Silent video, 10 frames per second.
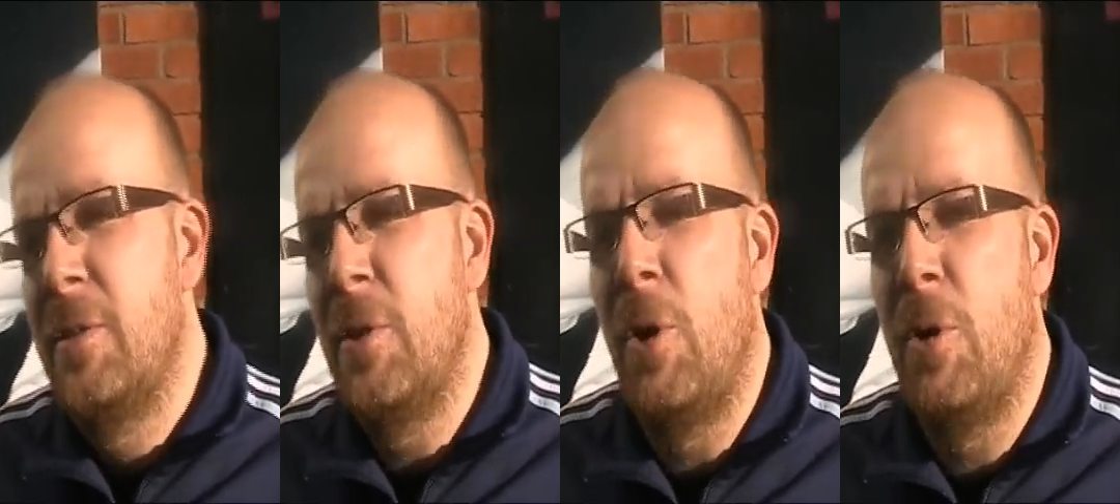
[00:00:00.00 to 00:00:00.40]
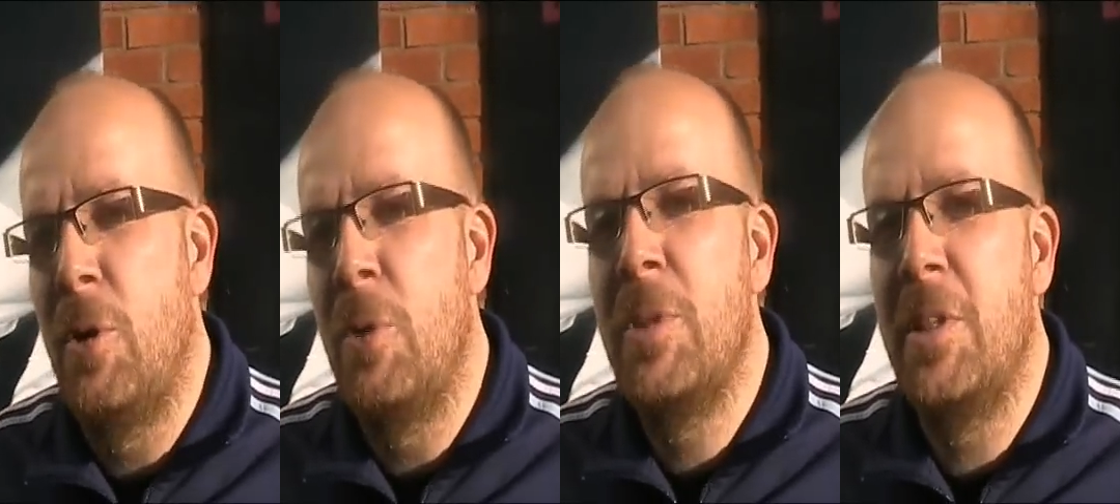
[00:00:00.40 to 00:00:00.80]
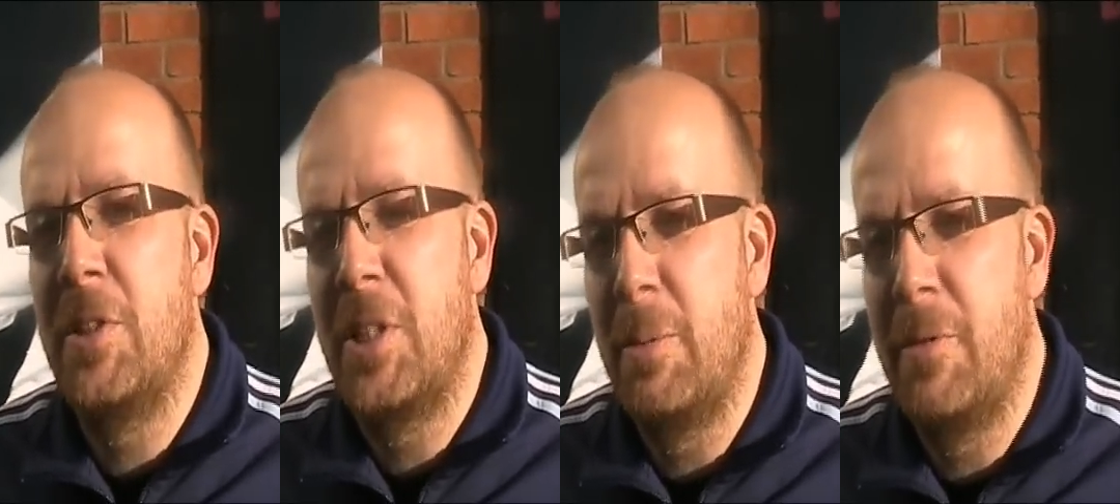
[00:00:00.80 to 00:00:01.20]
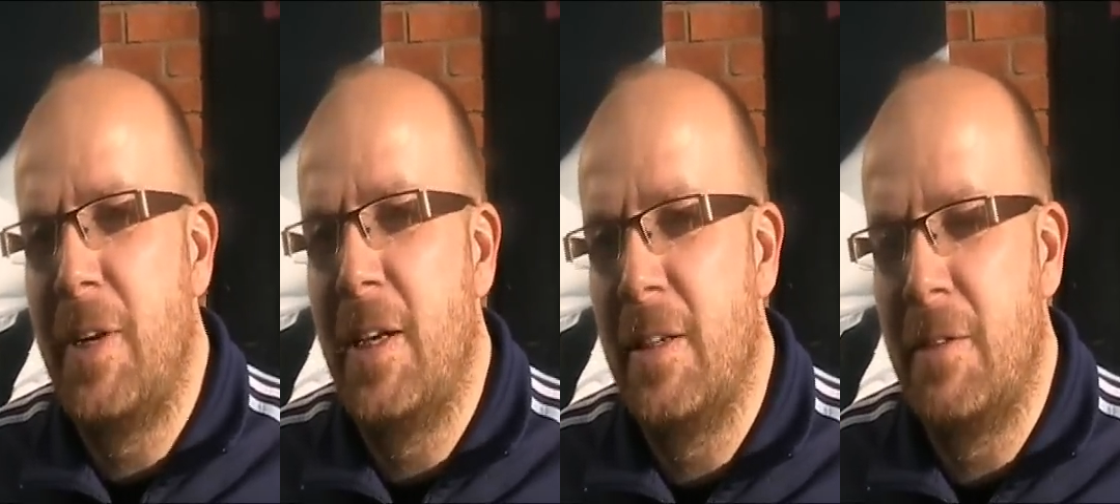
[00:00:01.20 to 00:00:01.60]
no, only in the
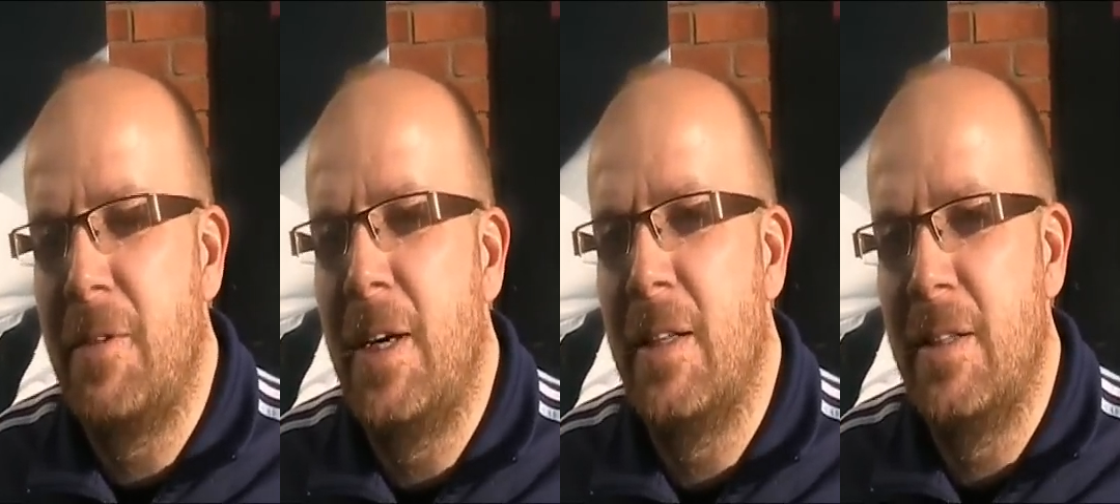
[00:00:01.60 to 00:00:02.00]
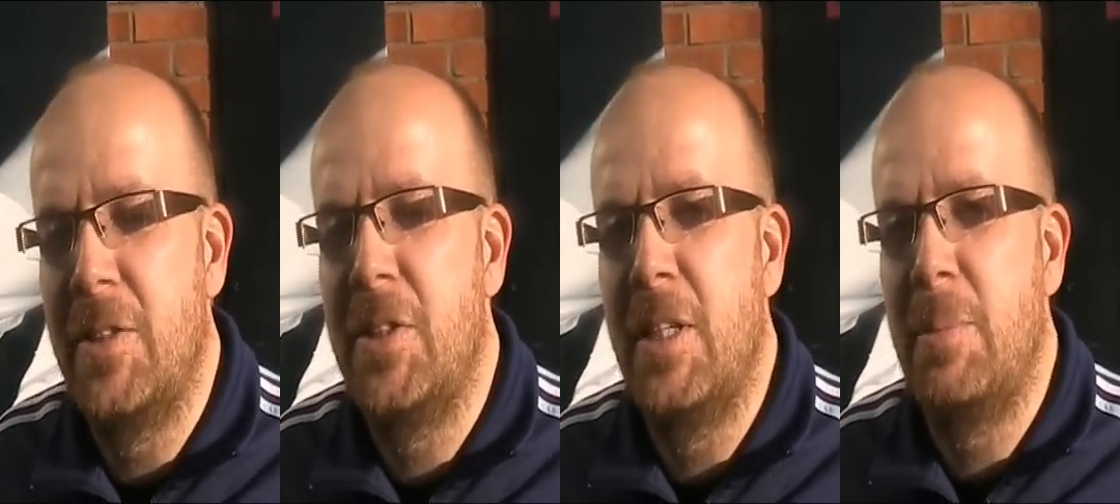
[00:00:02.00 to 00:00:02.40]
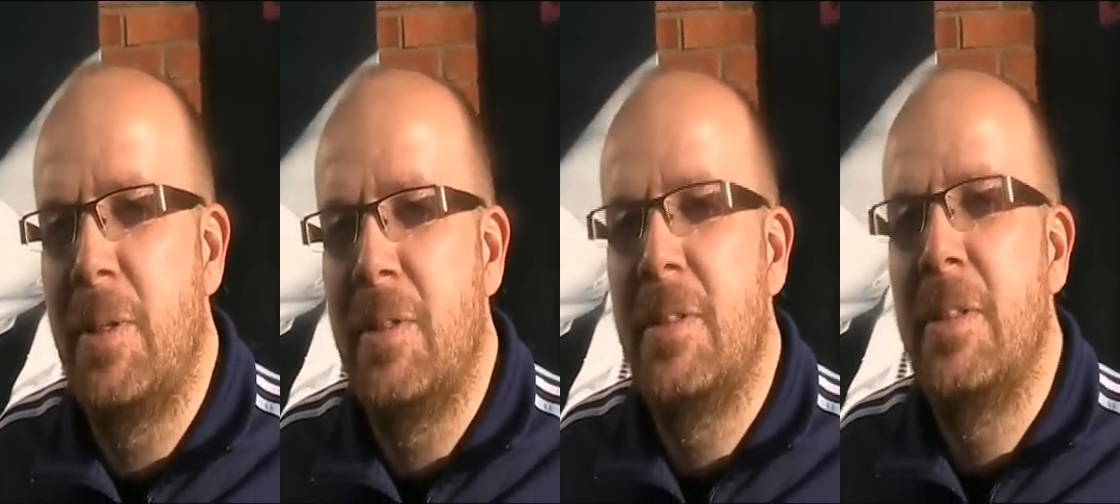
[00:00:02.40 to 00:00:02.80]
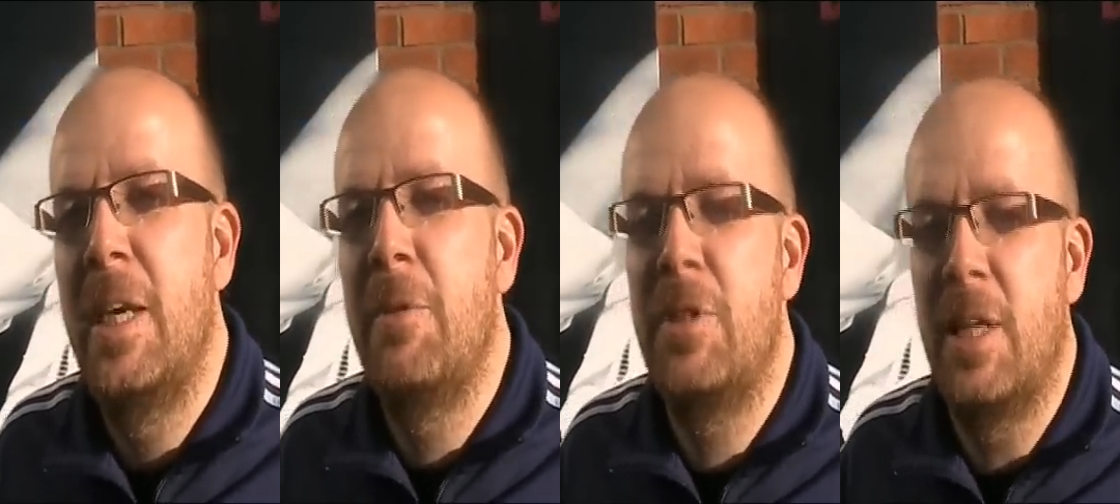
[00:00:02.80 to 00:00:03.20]
semi-final and final this year, but
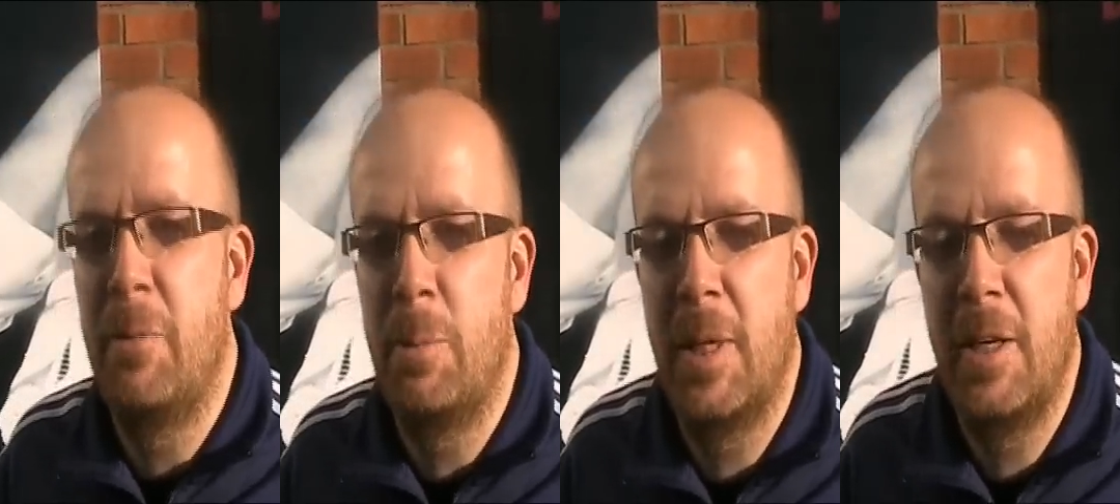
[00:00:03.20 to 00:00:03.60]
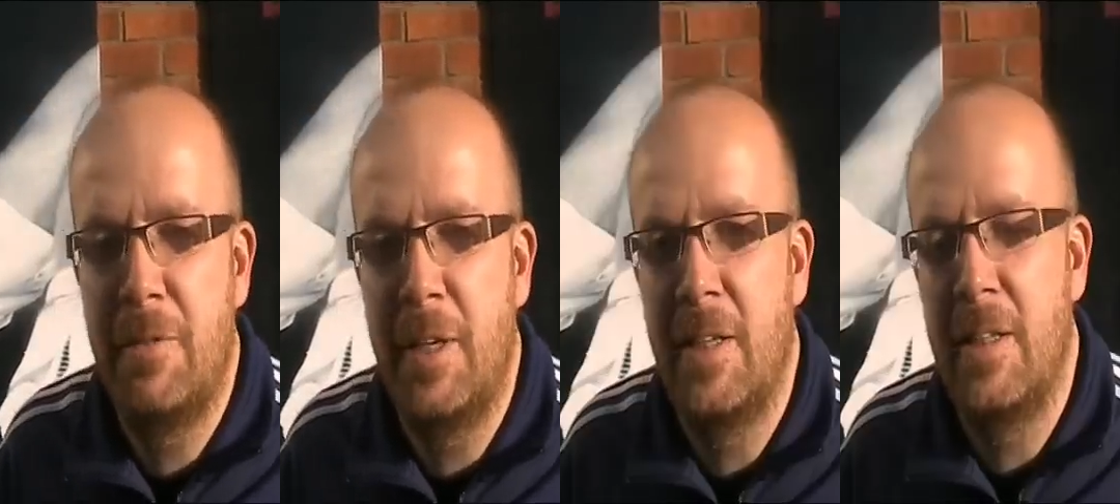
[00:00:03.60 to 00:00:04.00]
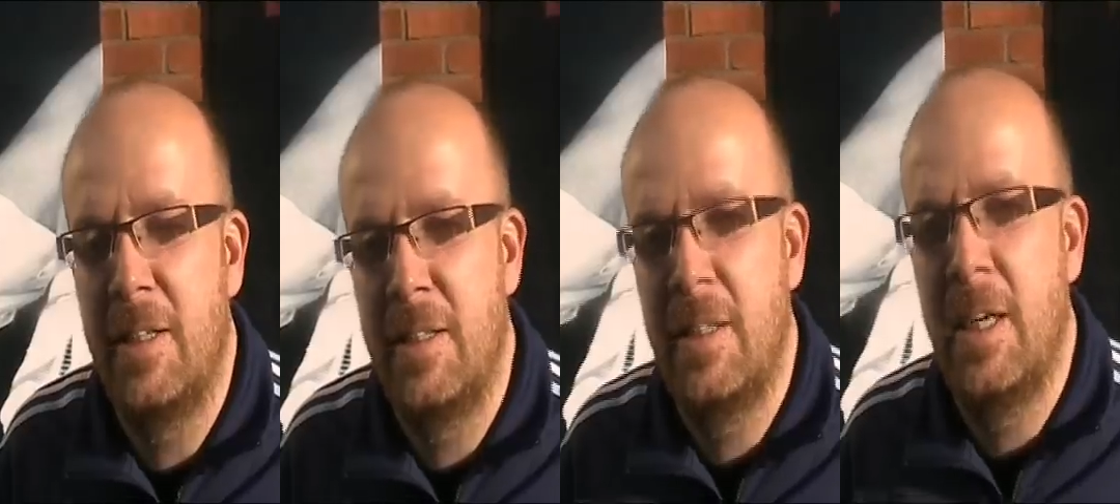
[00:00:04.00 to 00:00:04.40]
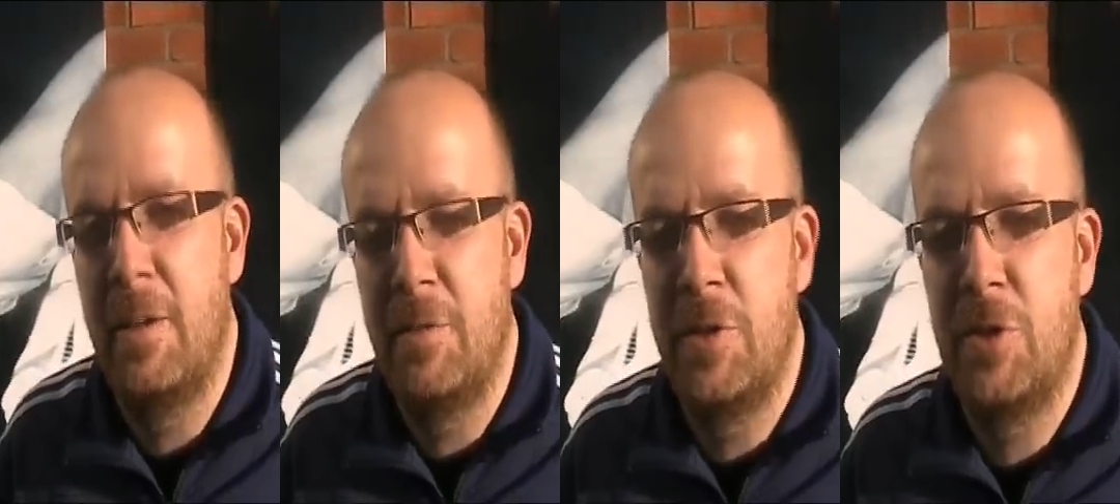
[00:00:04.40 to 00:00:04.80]
every time we play a final I
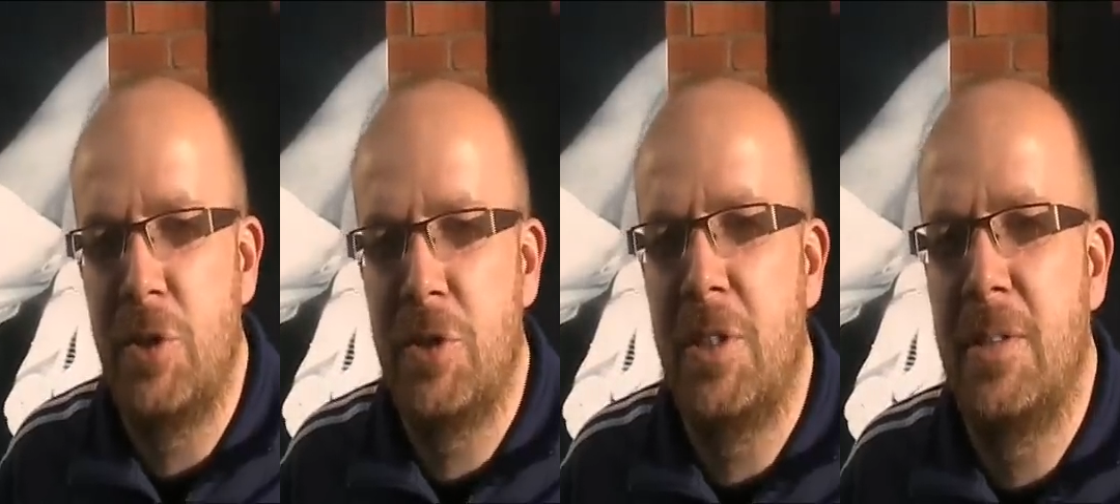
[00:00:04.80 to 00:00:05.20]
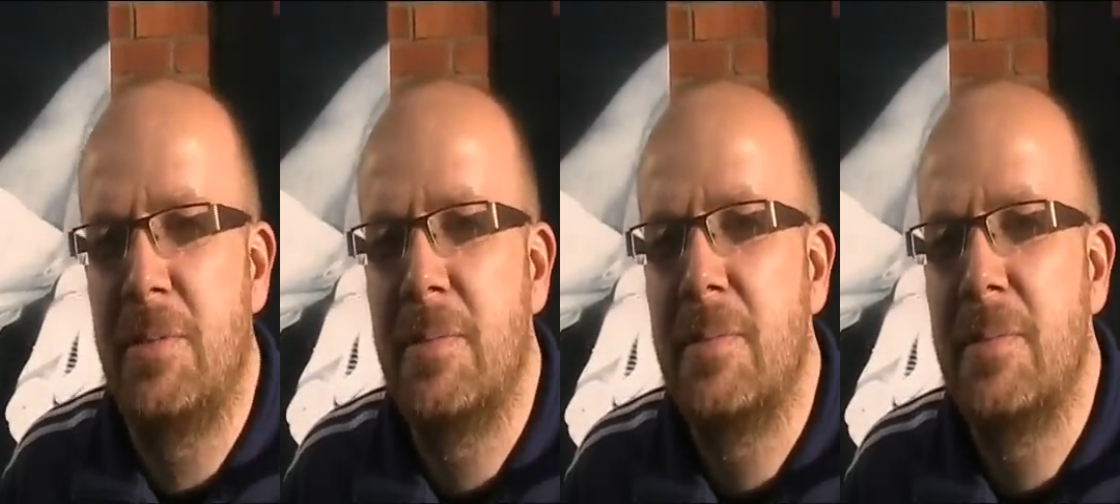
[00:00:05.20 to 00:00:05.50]
have this jersey on.